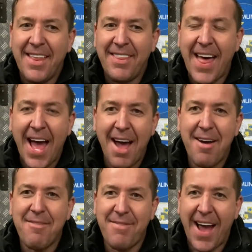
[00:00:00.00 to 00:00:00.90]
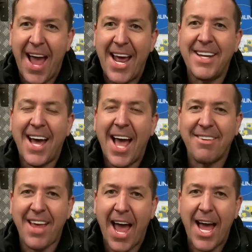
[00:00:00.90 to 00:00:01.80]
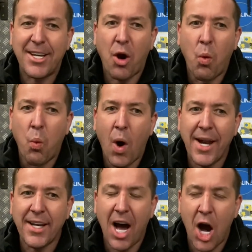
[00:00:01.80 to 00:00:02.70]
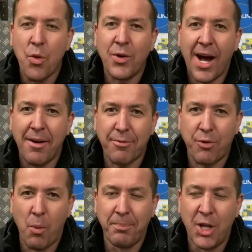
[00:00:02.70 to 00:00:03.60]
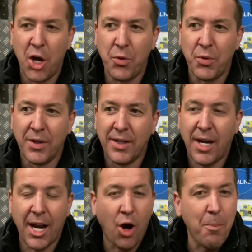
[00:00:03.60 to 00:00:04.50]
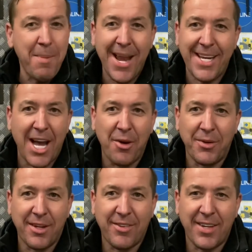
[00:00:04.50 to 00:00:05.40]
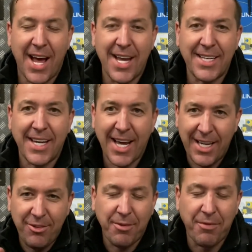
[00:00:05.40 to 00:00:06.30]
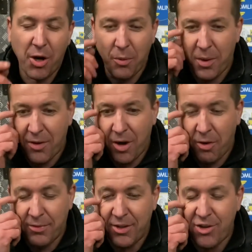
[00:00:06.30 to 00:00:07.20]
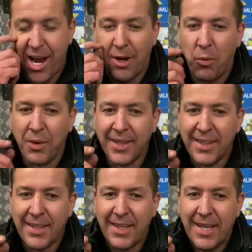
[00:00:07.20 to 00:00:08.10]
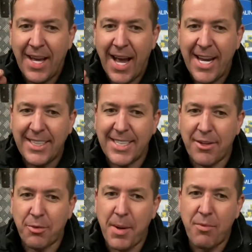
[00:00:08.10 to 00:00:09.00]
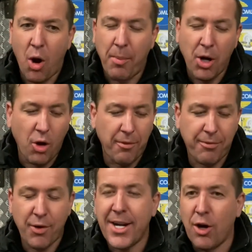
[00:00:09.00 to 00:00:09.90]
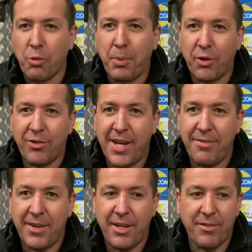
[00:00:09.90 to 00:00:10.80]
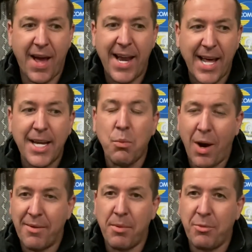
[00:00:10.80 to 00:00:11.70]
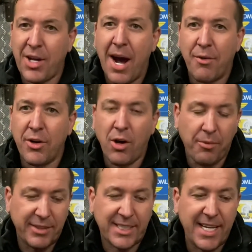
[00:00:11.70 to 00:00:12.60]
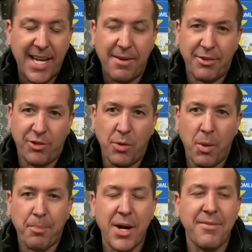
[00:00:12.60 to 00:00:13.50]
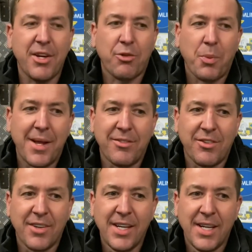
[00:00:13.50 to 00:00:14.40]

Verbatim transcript: that van has had one owner from new and I met the owner today and he's a follower of the channel. And he said to me, Rob, I've got three logbooks here for this van. Only one of them's current. Obviously, the other two are previous ones.